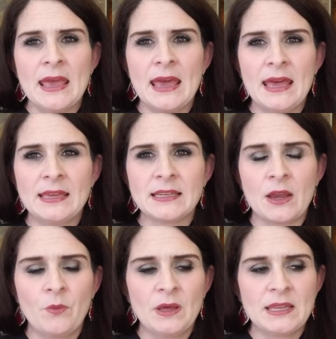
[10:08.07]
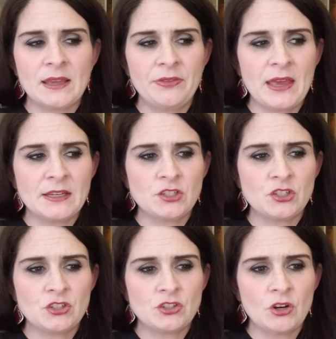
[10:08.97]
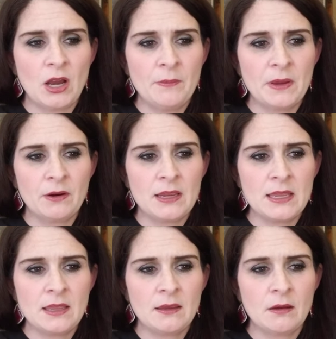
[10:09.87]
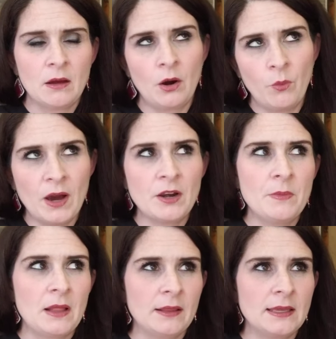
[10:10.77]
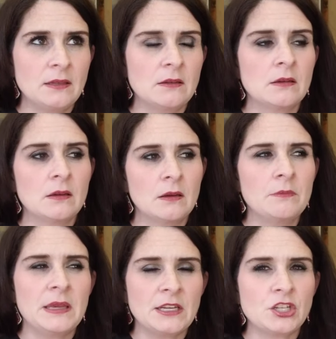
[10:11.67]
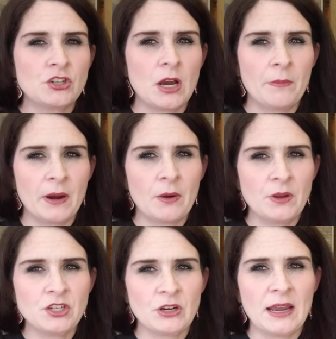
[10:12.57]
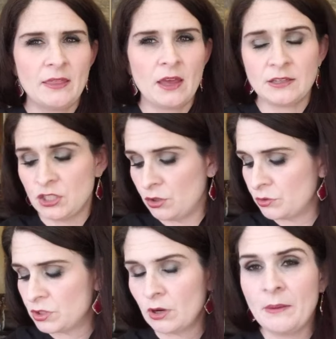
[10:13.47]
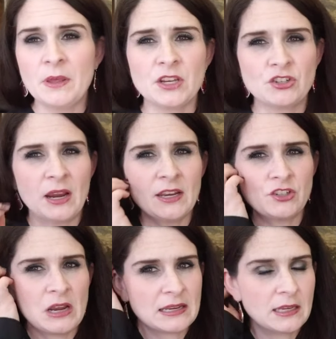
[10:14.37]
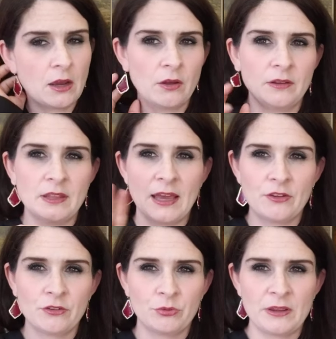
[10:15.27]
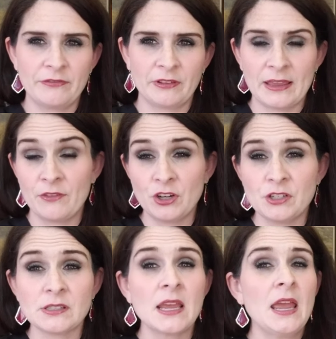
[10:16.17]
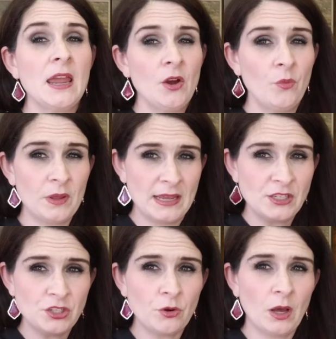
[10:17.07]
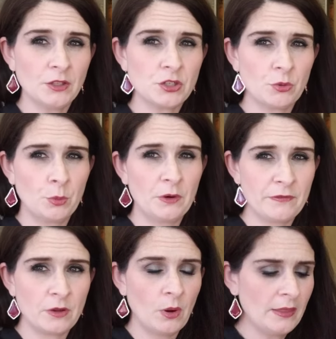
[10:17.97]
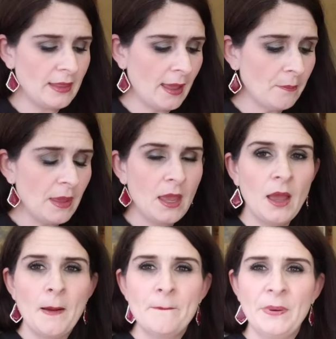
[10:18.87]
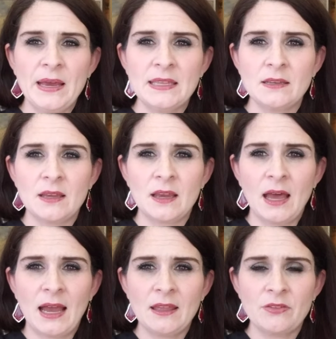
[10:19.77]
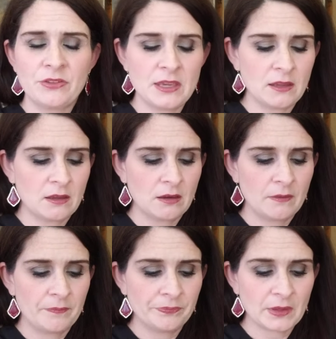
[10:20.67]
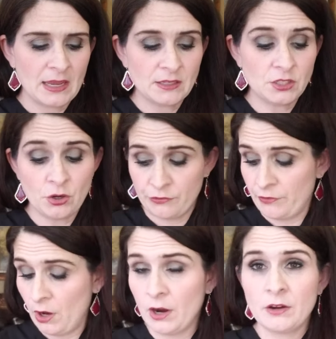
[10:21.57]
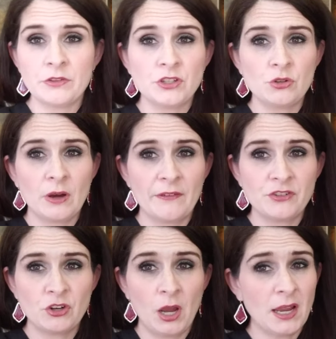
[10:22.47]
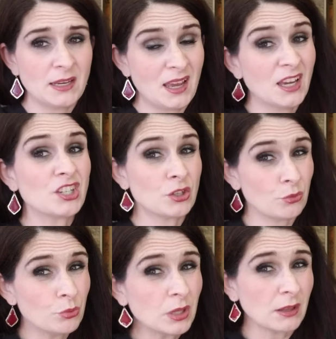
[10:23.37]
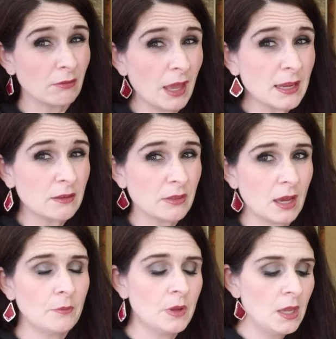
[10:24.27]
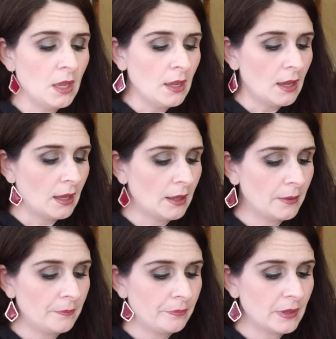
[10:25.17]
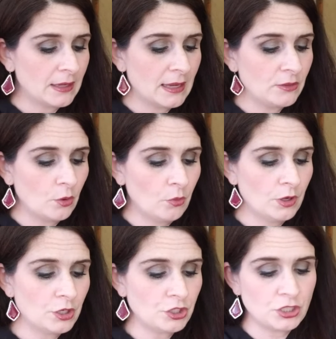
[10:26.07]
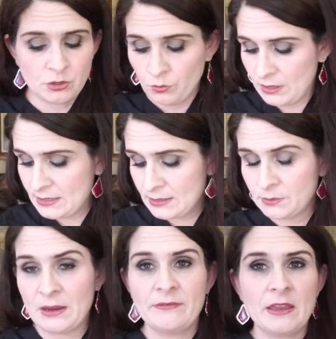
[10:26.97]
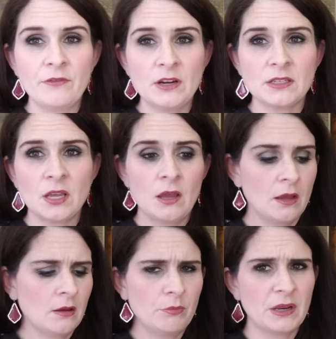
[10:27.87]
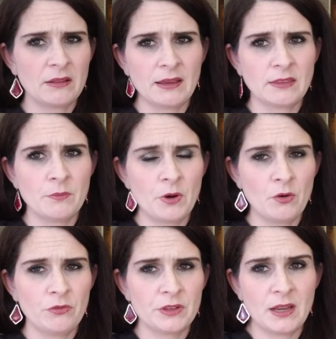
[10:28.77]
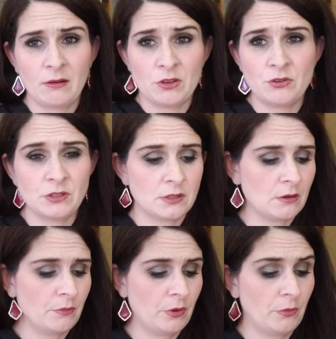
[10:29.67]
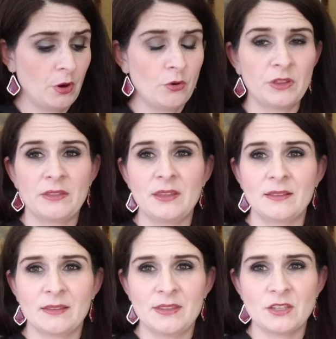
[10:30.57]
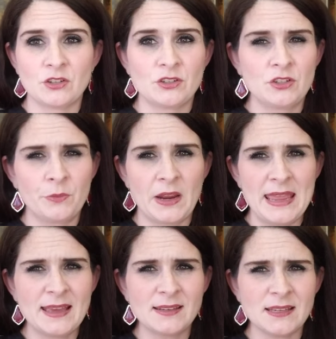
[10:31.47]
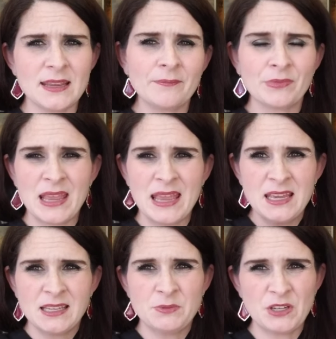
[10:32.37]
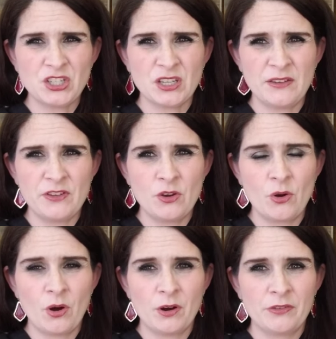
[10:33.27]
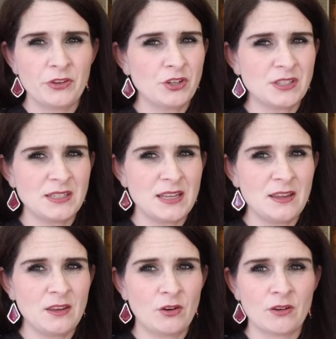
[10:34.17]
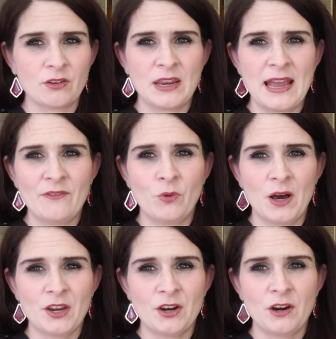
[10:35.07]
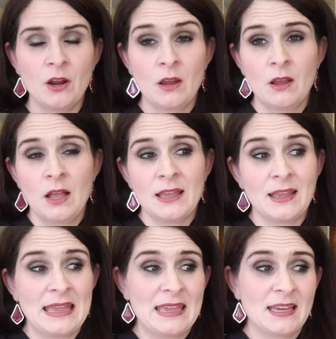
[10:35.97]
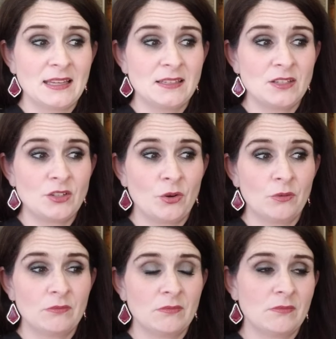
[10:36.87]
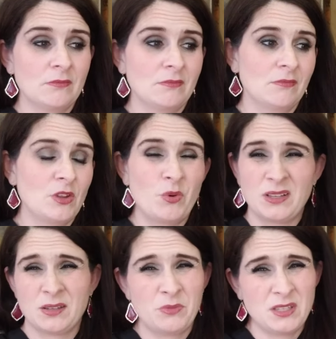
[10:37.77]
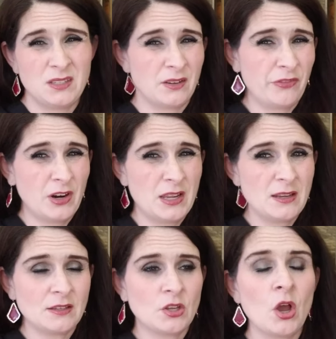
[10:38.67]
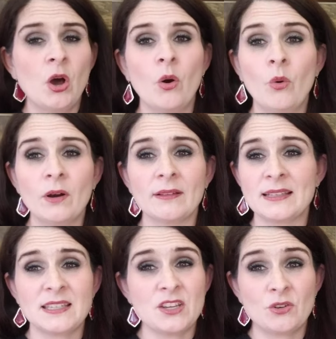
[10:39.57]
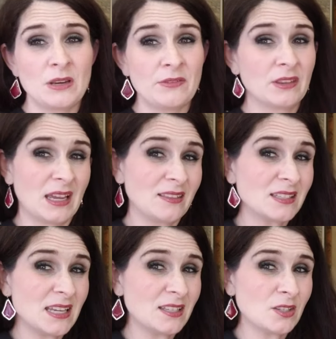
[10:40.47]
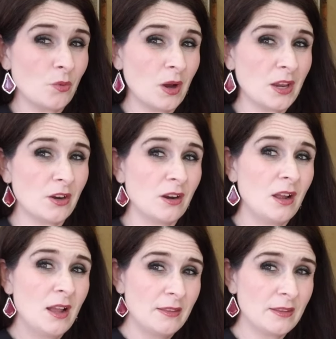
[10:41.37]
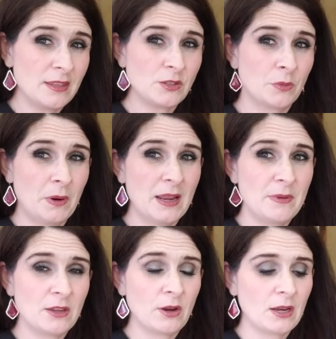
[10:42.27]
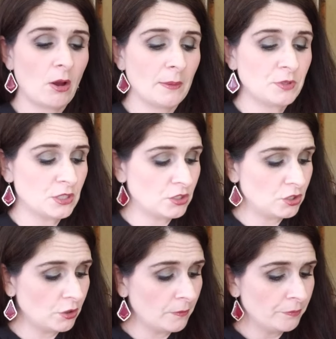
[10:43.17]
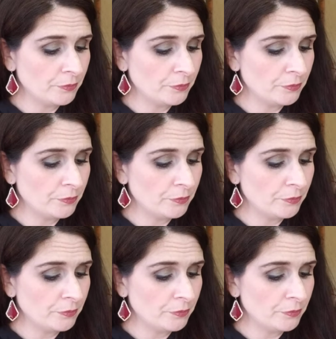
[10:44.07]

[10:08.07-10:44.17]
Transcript: And I want to get that strawberry or watermelon mint strawberry. I want to try that too. So I'm going to try to track down the other three flavors when I do, I'll do a review on them. But I think uh, so far, the two I've tried, I actually really like them. Um, again, the orange one is my favorite, but I like them both and I'll use both. I think that these are super handy, especially if you are thirsty you're going to have water and you don't, you want something different, or let's say you don't even like the taste of water, then these would probably be a great option too.